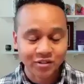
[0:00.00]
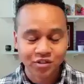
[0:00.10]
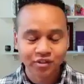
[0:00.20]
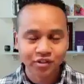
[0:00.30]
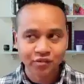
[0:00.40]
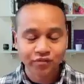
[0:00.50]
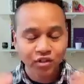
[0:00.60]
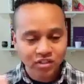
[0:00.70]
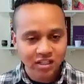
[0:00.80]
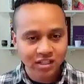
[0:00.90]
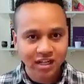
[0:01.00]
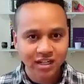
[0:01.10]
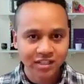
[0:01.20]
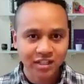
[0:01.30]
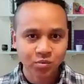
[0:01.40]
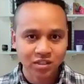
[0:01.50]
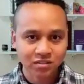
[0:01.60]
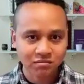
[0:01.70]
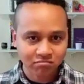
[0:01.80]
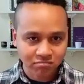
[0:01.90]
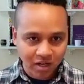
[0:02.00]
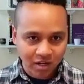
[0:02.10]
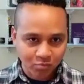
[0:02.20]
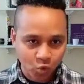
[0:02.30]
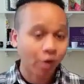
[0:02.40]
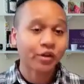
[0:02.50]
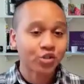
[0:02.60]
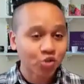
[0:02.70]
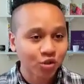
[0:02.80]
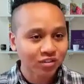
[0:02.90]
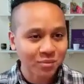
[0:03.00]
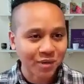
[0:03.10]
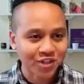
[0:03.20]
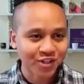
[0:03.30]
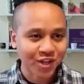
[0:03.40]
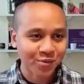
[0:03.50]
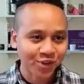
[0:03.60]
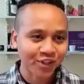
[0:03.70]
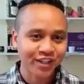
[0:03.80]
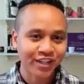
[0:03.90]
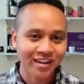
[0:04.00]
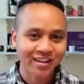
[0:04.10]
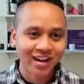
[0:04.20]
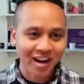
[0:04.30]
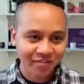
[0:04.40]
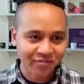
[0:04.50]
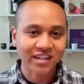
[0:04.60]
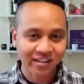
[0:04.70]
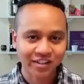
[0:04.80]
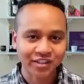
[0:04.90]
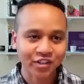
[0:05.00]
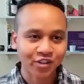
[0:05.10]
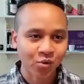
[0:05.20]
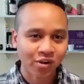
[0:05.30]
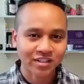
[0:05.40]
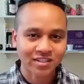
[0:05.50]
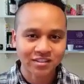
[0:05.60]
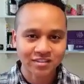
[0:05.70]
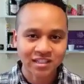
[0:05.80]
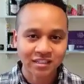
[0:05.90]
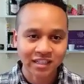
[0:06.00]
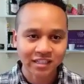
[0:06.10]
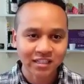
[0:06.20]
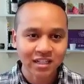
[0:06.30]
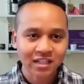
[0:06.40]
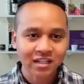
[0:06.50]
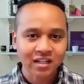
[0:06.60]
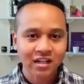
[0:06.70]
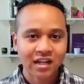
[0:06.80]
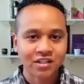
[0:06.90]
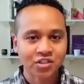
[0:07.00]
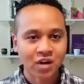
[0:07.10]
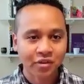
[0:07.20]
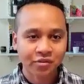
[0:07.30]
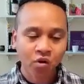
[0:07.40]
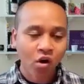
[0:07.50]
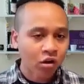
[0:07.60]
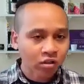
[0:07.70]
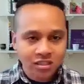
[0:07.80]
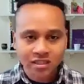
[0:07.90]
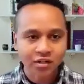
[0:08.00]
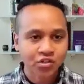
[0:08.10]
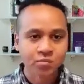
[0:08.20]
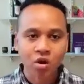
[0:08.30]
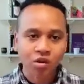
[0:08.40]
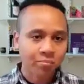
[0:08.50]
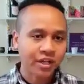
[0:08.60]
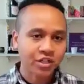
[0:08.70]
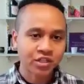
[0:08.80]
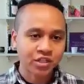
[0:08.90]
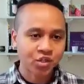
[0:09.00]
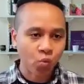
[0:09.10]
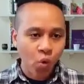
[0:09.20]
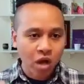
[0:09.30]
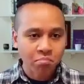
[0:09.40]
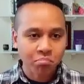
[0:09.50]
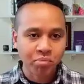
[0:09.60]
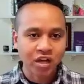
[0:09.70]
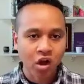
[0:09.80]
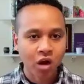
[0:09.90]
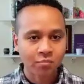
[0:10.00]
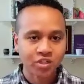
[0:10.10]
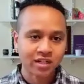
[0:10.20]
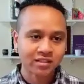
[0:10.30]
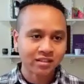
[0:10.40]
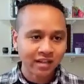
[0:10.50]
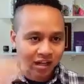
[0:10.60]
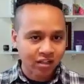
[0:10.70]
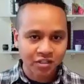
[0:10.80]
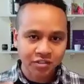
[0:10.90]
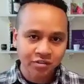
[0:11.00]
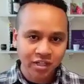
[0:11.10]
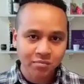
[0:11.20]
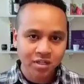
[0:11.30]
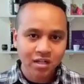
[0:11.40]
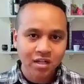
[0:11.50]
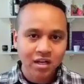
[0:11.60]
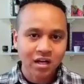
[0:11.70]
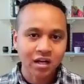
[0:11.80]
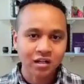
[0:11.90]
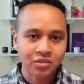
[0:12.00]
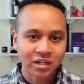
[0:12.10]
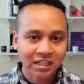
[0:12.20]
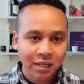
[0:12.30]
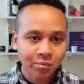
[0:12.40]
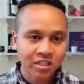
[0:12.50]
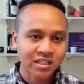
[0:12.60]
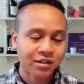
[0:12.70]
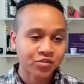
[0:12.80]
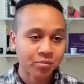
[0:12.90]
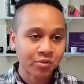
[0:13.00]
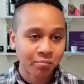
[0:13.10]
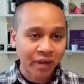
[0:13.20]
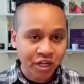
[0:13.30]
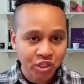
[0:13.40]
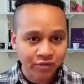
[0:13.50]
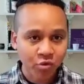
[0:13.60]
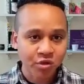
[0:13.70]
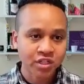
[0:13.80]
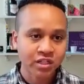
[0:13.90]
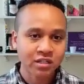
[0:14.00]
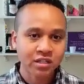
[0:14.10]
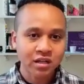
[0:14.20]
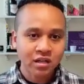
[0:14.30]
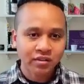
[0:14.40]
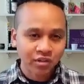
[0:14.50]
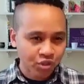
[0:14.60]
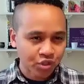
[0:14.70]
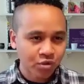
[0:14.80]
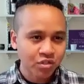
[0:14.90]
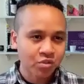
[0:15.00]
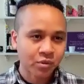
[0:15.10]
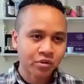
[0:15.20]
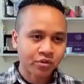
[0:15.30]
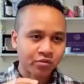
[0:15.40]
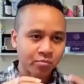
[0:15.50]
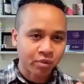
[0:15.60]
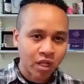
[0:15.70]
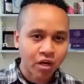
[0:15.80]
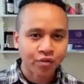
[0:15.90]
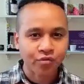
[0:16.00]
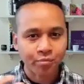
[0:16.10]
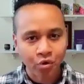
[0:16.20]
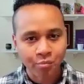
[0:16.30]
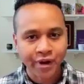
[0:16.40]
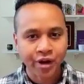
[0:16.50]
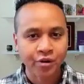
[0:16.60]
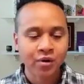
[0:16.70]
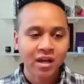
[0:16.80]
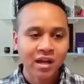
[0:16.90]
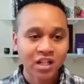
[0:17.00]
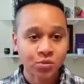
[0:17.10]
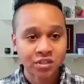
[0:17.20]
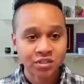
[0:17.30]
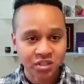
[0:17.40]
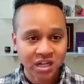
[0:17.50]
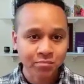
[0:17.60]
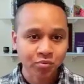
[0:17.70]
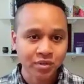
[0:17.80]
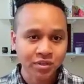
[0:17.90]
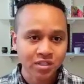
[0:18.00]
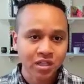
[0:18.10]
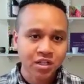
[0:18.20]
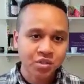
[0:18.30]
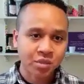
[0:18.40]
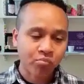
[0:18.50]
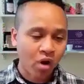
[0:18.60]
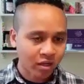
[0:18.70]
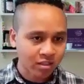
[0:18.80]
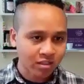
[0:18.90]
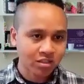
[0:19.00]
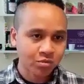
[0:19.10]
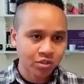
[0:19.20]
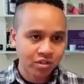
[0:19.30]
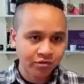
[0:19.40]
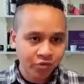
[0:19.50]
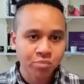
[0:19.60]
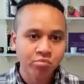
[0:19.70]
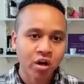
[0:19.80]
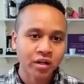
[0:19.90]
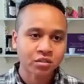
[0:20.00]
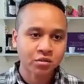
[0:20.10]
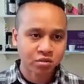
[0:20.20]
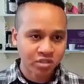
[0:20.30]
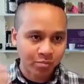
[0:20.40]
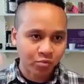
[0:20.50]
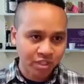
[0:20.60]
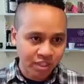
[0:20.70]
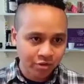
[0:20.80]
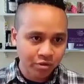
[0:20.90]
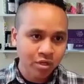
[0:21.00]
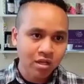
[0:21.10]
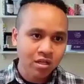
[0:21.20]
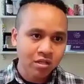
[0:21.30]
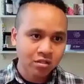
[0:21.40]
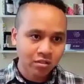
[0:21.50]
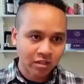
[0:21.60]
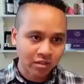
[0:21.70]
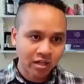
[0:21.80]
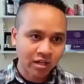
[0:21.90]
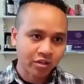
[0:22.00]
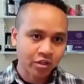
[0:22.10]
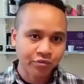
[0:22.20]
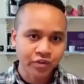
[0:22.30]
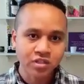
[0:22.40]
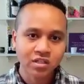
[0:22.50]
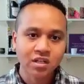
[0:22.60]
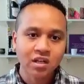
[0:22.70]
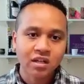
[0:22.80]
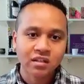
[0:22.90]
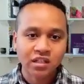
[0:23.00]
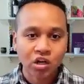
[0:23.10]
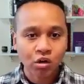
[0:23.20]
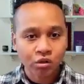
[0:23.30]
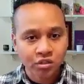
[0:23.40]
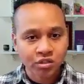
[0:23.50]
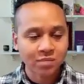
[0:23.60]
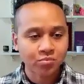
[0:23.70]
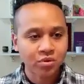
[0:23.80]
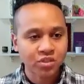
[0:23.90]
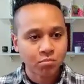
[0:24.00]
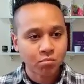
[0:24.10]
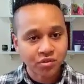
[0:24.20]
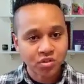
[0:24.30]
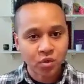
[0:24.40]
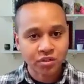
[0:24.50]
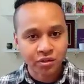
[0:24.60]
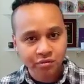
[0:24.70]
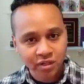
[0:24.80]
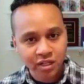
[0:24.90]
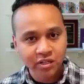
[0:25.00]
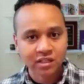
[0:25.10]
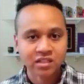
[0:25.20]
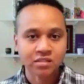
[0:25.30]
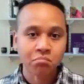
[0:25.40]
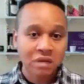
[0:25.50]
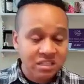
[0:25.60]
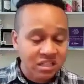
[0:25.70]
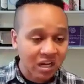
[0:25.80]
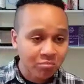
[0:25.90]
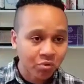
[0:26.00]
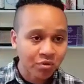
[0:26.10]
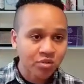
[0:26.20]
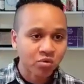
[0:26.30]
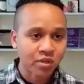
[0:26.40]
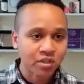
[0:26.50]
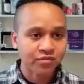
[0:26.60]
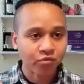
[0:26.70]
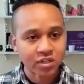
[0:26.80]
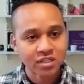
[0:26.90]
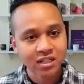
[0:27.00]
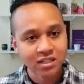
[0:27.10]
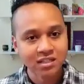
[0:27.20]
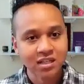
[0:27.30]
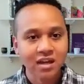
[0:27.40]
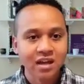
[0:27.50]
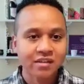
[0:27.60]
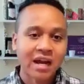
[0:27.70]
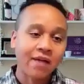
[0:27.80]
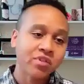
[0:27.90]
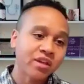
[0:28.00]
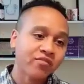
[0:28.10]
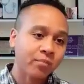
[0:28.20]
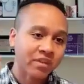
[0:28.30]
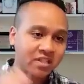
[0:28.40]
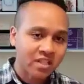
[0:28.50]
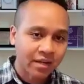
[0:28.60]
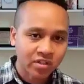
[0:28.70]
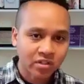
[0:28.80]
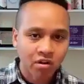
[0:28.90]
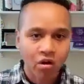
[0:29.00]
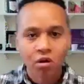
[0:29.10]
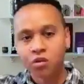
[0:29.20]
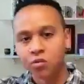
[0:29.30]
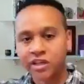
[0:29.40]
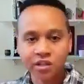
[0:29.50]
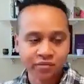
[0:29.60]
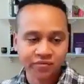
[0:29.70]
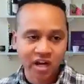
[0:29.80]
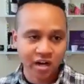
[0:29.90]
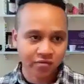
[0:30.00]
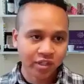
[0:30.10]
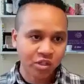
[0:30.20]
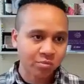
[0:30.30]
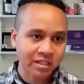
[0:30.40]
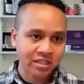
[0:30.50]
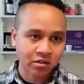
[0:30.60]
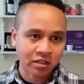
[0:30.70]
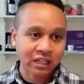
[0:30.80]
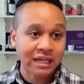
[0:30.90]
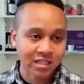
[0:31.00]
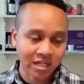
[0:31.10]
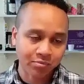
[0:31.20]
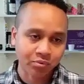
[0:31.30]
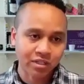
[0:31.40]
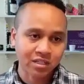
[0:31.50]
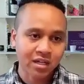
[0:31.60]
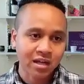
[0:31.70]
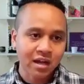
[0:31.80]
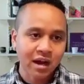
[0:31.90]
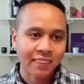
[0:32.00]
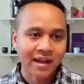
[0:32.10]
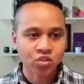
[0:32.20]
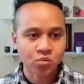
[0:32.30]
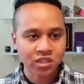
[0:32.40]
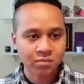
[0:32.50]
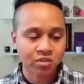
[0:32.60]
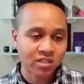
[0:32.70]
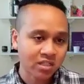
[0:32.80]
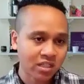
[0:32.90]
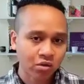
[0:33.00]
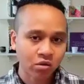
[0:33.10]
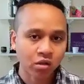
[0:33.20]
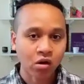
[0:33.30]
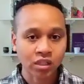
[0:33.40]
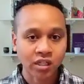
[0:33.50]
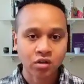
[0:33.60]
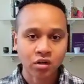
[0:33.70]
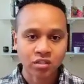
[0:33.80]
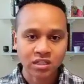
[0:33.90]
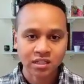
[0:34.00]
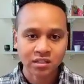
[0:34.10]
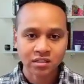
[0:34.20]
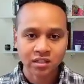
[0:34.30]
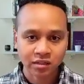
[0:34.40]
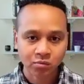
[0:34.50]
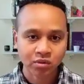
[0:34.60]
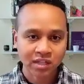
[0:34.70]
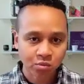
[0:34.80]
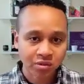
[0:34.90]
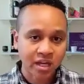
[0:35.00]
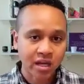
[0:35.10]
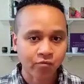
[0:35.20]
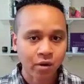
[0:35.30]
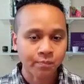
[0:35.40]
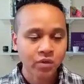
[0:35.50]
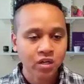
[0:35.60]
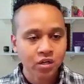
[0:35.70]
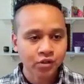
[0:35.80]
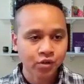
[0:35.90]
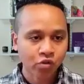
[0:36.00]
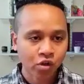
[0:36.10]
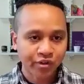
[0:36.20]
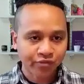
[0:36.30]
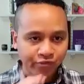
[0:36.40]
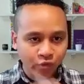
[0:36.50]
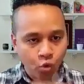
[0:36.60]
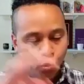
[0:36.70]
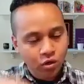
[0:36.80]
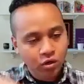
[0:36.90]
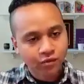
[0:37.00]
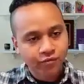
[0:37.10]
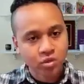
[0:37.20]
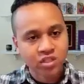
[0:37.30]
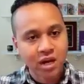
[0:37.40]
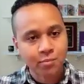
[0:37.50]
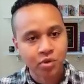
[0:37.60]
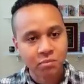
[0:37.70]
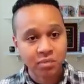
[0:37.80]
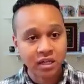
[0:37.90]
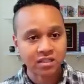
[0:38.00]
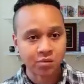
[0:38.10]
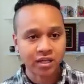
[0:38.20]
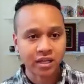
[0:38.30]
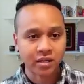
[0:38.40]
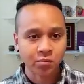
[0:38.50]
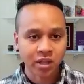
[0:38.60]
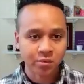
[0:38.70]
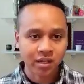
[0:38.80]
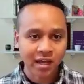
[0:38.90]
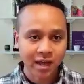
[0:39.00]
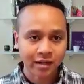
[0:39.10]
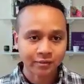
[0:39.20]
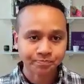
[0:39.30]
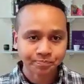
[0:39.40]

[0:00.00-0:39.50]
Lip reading: so the first thing that I did was quality control to make sure that we're looking at high fidelity, good quality single cell data. And so I threw all the cells from all the patients into one big object, and then I clustered them. So I'd labeled the cells from their patient of origin, their source, so whether they're from blood or from bone marrow, as well as their time points. So the products, which are the infusion products, those are time point 0, so that they go first. Then the earlier time points are months 1 to 3, then mid time points were months 4 to 6, then everything from month 7 all the way to year 5, these would be considered late time points. And that's where the persisting or long-lived CAR-T cells, that's where they from. So overall, we had four time point bins that we had.